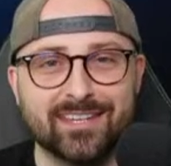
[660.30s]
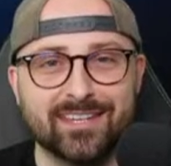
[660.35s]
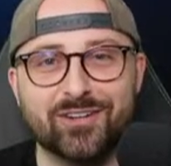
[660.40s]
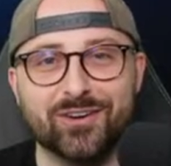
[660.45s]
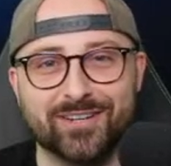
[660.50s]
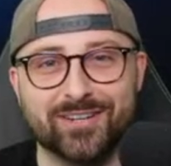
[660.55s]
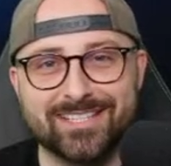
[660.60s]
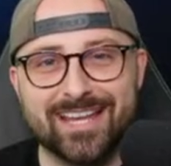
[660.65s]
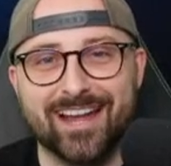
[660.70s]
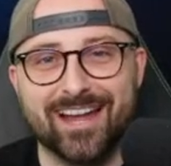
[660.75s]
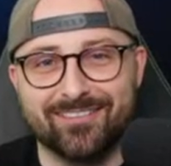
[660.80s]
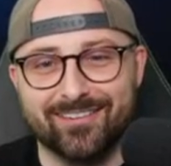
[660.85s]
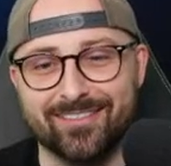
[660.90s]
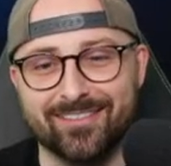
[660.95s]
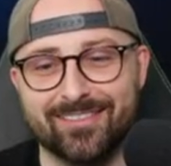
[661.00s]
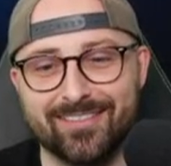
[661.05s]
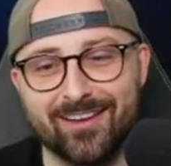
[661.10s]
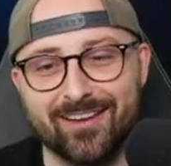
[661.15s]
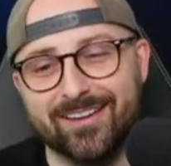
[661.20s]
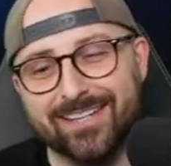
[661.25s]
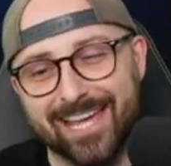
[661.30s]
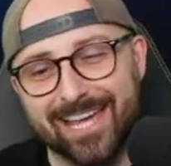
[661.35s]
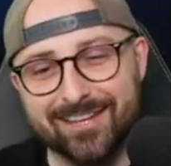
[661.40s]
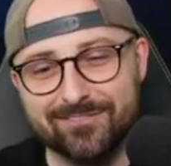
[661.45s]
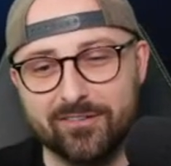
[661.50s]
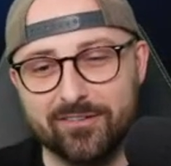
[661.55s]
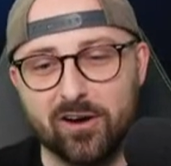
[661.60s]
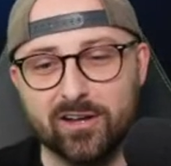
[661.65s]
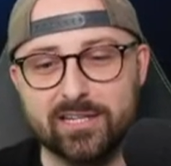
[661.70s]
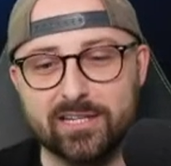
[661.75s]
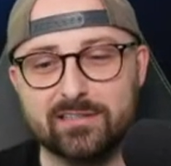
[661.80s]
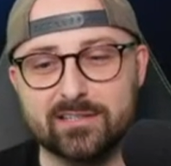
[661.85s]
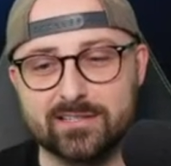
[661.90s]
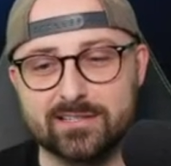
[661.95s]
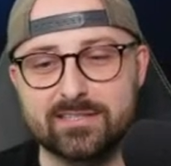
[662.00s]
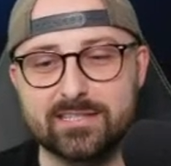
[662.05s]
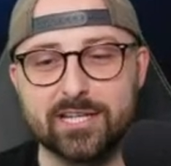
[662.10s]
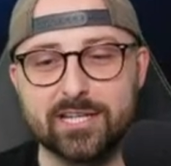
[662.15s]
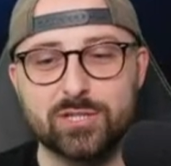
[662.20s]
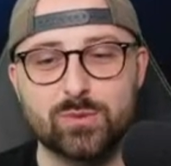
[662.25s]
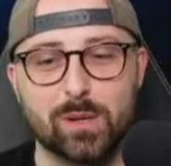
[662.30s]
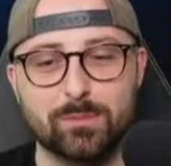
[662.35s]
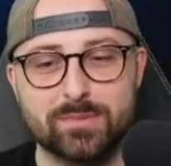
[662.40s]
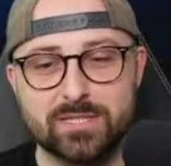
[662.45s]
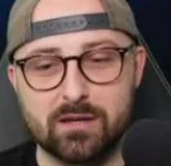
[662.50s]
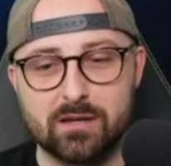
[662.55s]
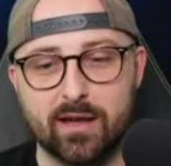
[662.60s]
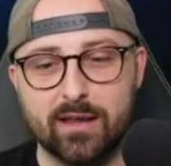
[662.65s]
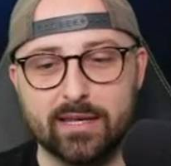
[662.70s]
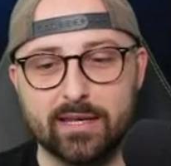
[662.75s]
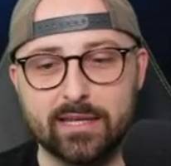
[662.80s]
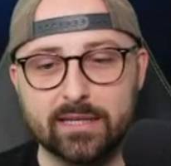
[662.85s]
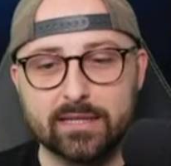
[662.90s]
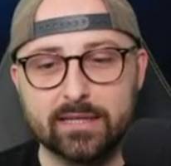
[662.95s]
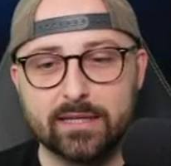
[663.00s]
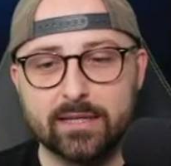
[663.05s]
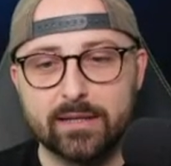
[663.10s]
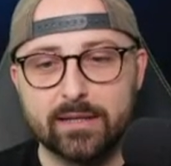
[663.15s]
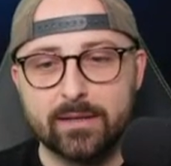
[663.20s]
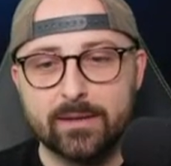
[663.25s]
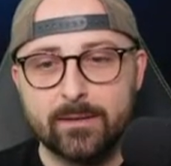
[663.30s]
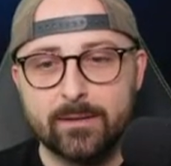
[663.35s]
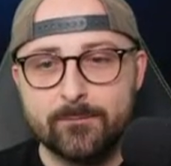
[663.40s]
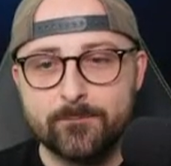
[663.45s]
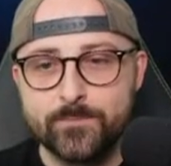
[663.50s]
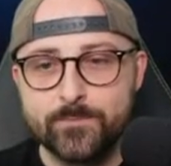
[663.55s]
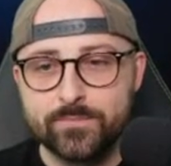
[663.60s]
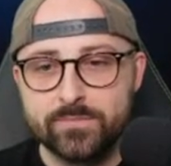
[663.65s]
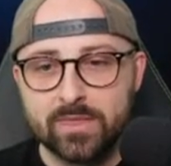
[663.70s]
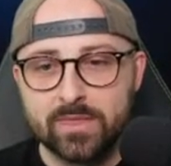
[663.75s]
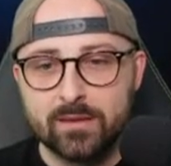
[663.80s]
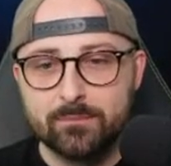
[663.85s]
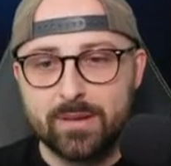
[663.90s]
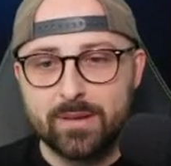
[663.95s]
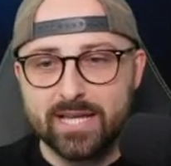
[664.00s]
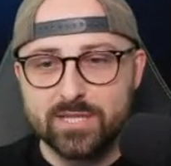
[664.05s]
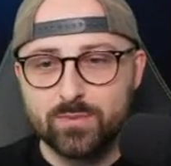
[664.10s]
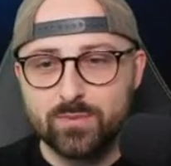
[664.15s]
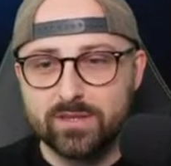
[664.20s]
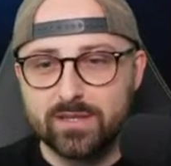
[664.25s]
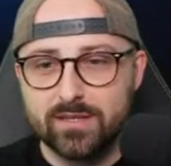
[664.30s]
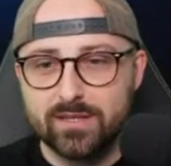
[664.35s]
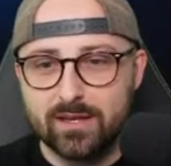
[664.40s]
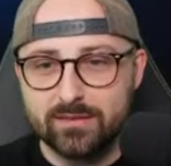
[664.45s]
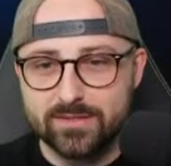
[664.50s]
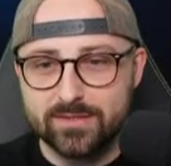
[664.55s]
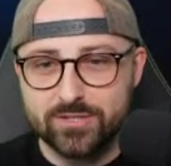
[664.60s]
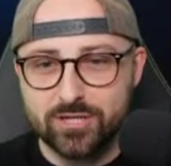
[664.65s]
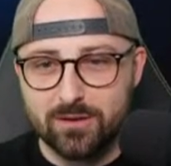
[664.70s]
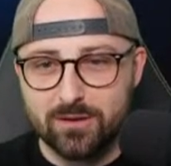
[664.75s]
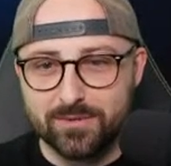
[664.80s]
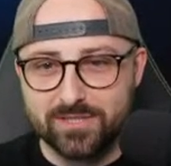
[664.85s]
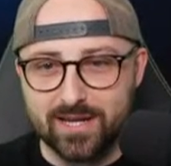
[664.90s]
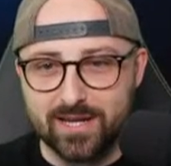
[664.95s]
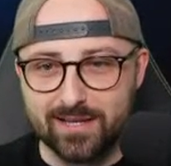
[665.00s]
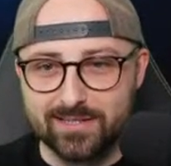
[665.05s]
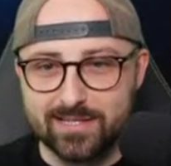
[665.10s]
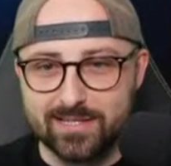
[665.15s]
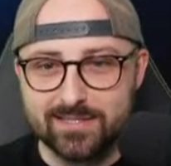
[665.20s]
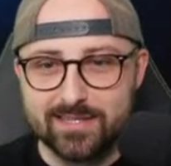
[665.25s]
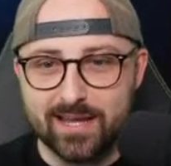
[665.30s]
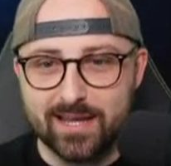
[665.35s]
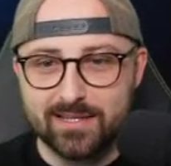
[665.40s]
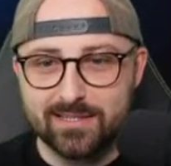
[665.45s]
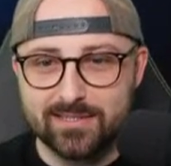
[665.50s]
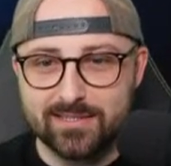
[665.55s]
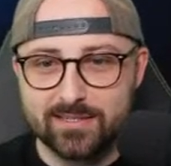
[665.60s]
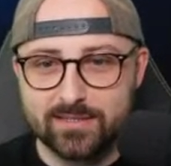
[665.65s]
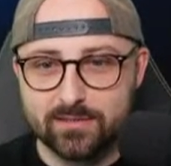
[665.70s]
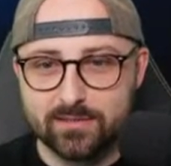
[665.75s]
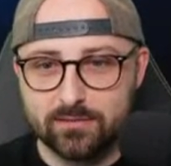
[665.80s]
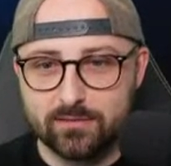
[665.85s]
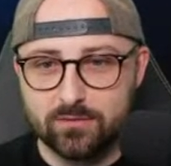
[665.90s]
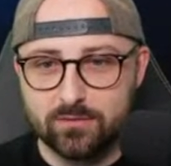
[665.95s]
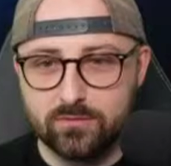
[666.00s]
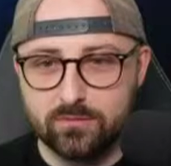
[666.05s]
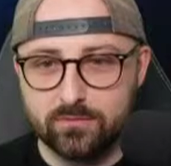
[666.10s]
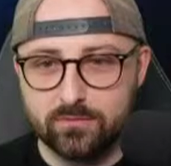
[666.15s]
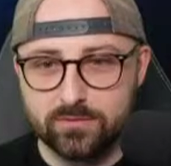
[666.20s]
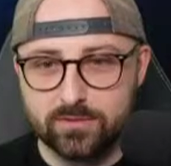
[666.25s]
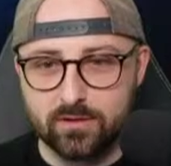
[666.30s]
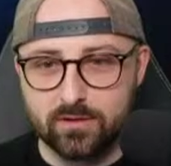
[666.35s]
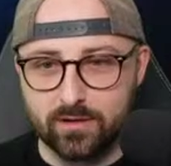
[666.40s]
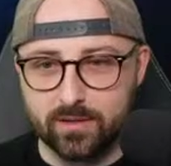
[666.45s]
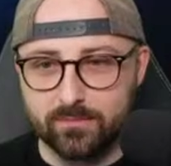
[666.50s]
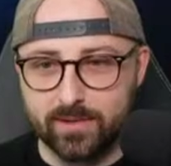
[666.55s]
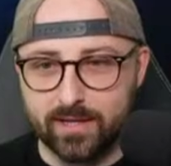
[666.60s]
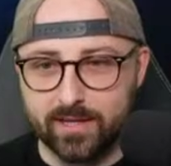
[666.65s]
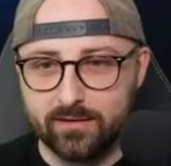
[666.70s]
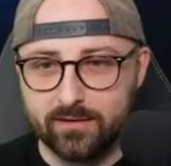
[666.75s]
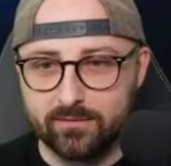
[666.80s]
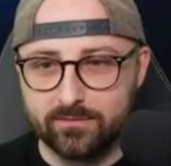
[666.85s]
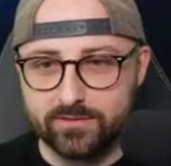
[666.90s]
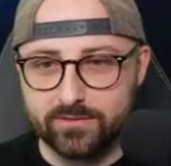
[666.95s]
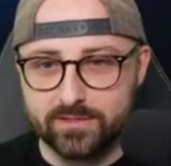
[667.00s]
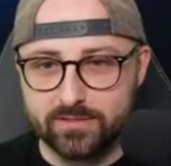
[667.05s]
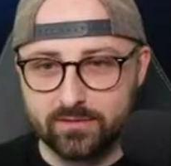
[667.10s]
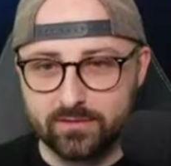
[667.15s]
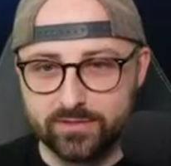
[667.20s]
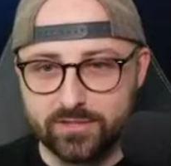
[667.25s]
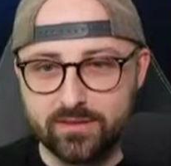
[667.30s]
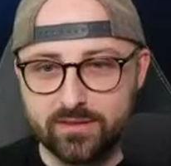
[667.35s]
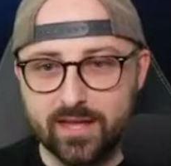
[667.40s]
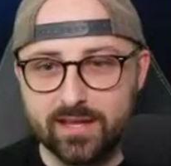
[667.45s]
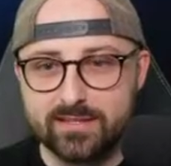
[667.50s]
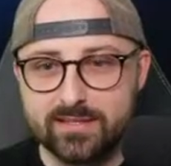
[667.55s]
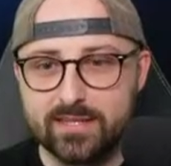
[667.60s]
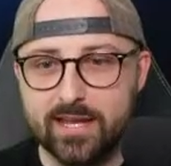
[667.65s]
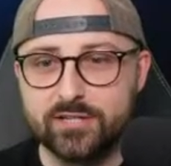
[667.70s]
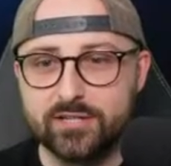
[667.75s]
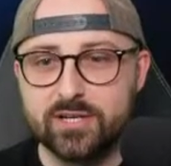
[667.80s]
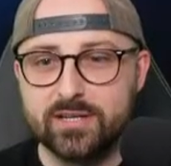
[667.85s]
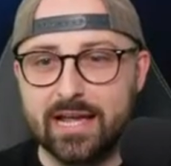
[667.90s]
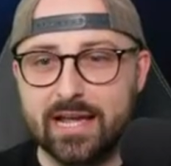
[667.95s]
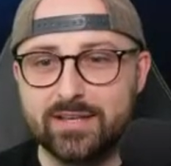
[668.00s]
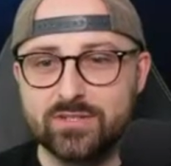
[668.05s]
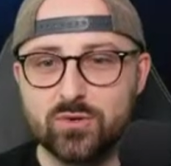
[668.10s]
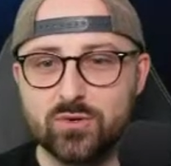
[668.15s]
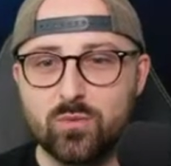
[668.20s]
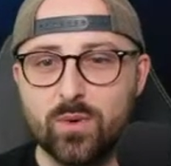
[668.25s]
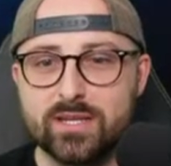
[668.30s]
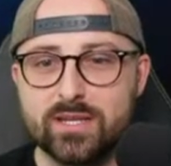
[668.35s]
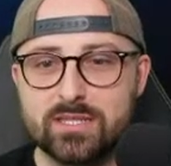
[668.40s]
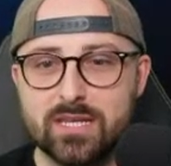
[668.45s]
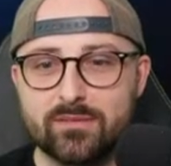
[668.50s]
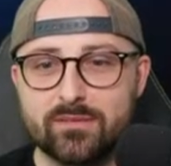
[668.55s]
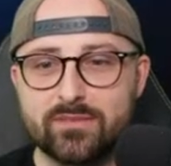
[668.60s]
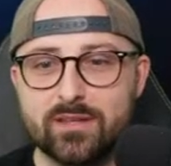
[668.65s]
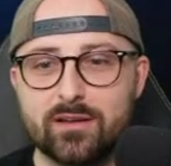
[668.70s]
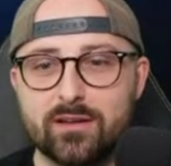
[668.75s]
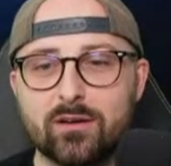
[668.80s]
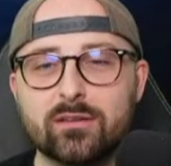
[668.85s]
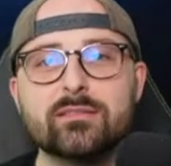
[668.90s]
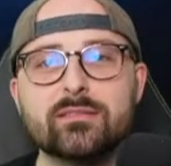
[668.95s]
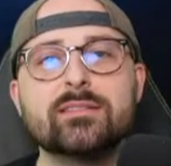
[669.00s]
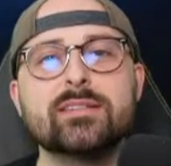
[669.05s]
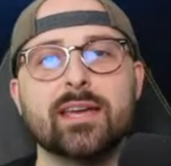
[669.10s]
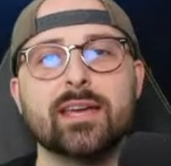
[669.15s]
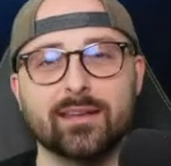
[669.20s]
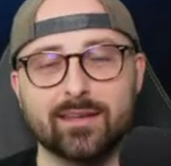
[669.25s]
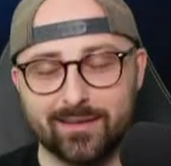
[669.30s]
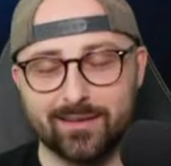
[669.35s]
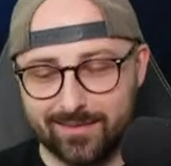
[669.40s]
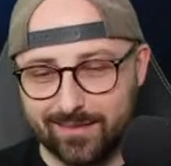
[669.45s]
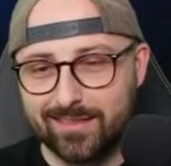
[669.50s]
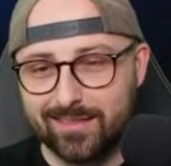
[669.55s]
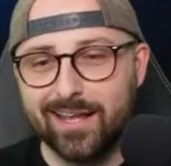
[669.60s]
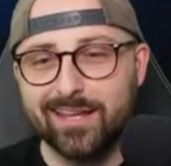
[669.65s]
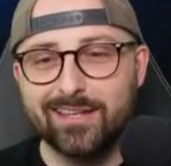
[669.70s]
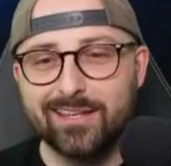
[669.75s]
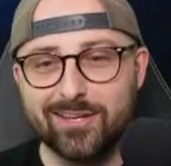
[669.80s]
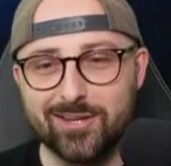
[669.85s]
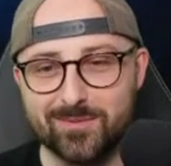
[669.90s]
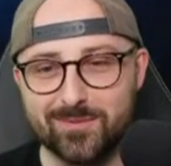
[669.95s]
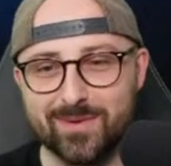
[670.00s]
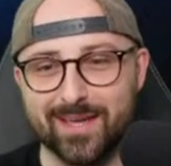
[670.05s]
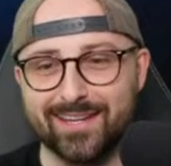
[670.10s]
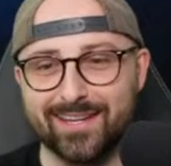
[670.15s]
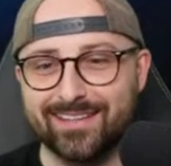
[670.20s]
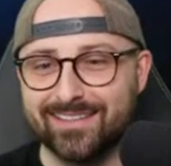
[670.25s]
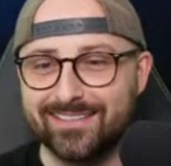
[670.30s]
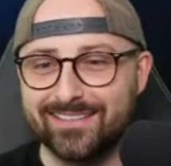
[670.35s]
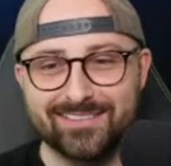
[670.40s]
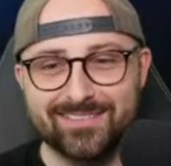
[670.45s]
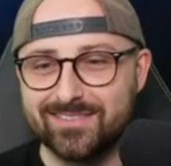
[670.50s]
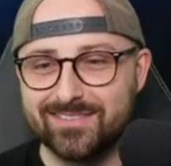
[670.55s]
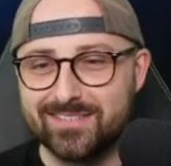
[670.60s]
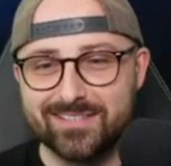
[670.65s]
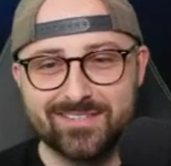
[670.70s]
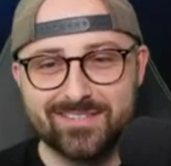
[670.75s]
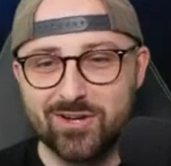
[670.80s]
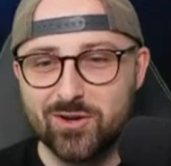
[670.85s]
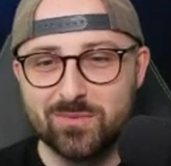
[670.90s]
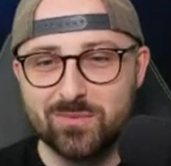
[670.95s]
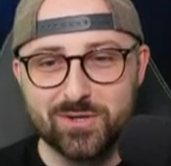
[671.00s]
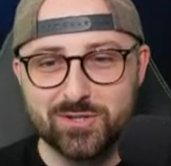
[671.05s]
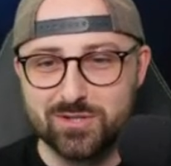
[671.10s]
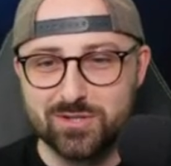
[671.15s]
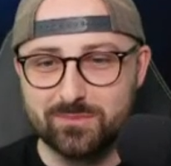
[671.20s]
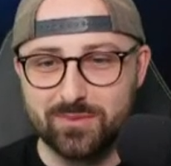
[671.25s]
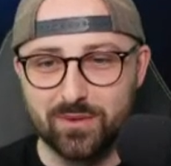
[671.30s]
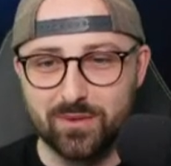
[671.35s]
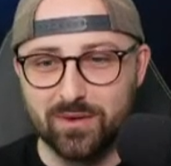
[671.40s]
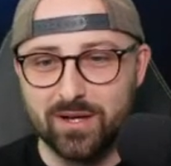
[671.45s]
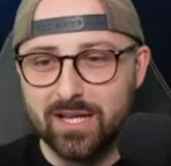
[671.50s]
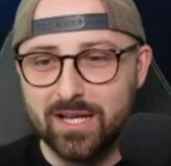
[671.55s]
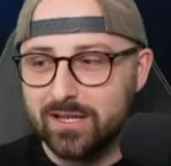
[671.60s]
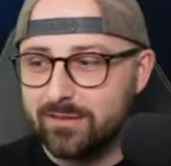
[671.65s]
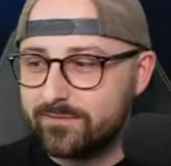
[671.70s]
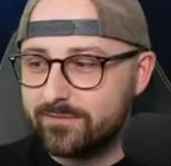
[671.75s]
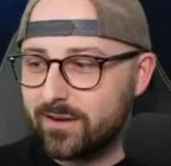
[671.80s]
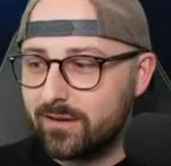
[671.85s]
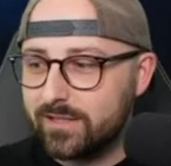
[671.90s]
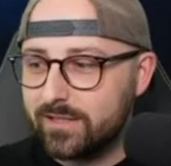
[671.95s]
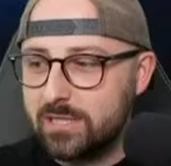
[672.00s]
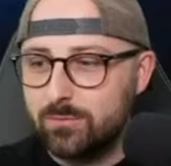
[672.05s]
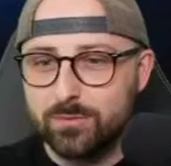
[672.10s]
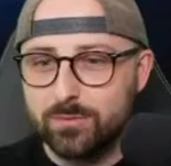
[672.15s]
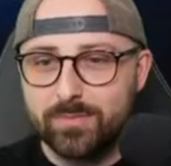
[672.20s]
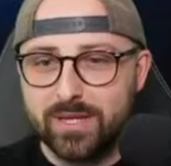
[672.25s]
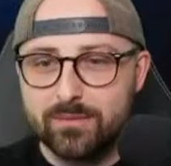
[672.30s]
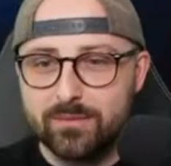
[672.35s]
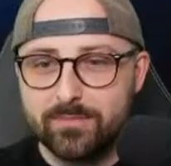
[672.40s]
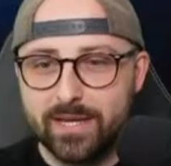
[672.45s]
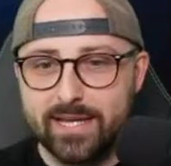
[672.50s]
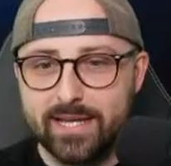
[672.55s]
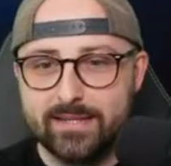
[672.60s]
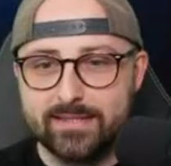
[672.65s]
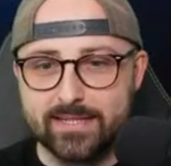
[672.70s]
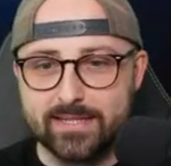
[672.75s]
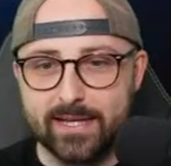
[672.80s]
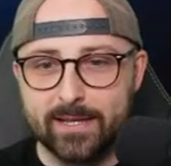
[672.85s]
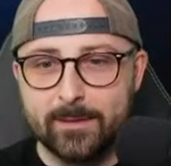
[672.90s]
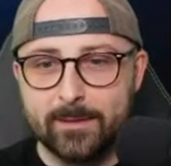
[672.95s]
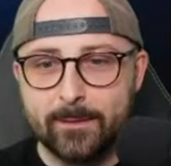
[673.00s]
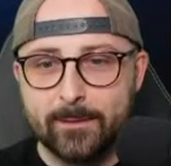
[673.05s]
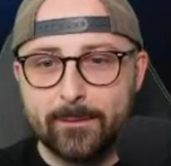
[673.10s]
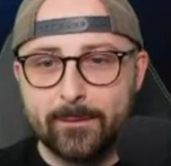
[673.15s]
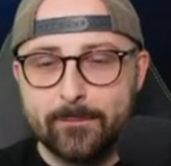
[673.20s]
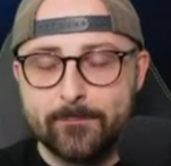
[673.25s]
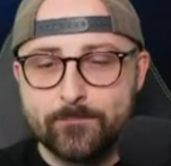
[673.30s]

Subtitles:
then your attacker in 38, Vardy does stitch you up slightly. Bass with another super chat says, thanks. Oh, sorry, mate. I've just lost you. Thanks, Legend. As always, love the content. Thank you, mate. It's so much support. Vardy would be amazing.